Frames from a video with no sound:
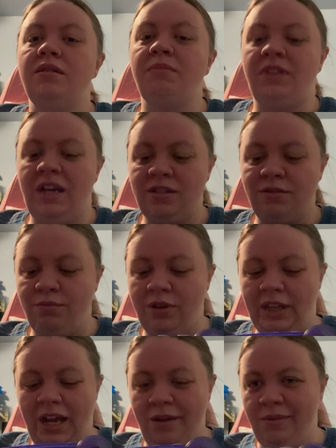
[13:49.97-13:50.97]
but that's
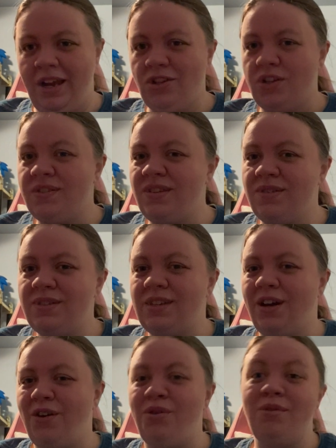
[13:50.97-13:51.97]
really outrageous.
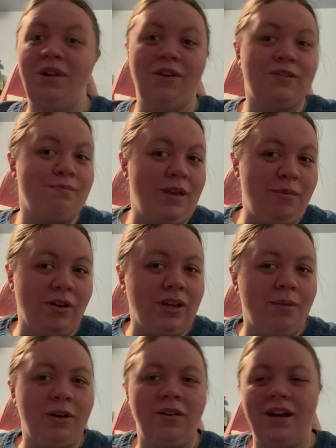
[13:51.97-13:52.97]
So who knows? Maybe I'll
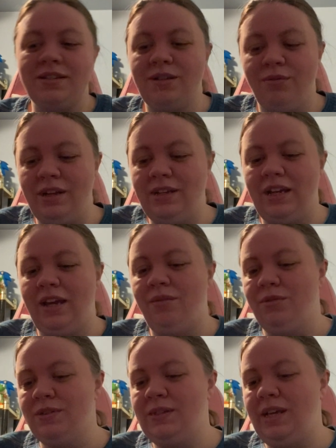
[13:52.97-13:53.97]
come across it one day.
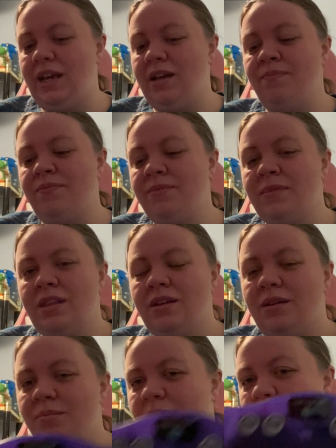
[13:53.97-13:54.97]
We'll see.
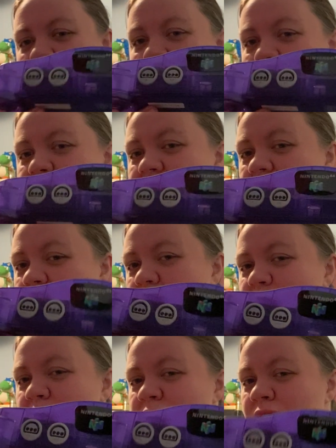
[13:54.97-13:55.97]
But yes, I
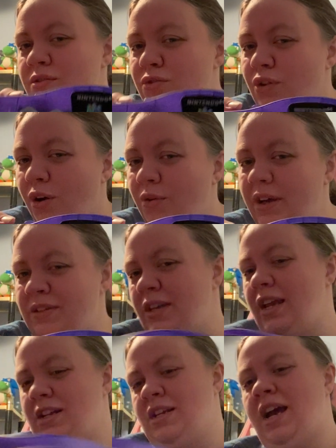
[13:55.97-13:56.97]
am so
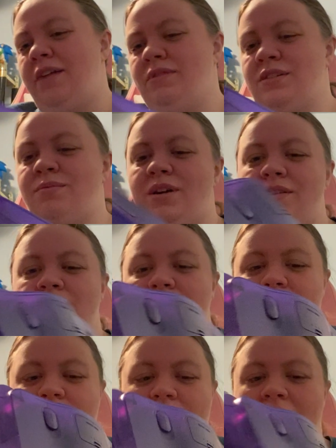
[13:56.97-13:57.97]
excited to have this one.
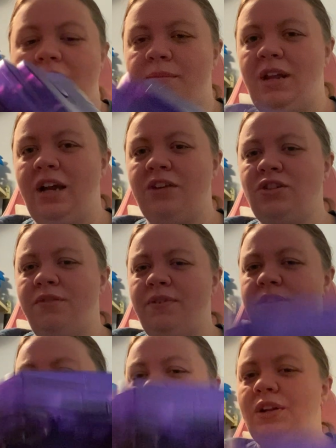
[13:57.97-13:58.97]
It actually
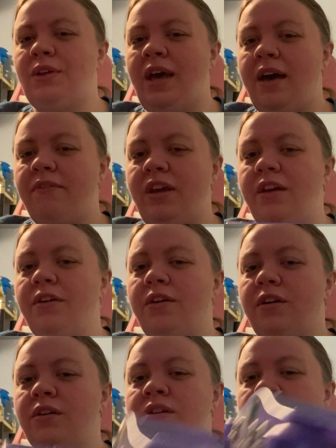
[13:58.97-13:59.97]
feels a little
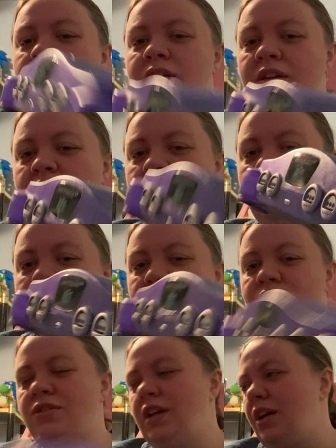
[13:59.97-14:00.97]
heavier than
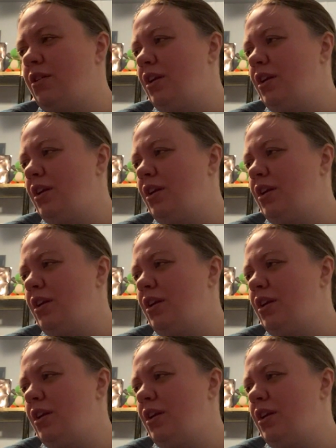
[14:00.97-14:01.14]
your standard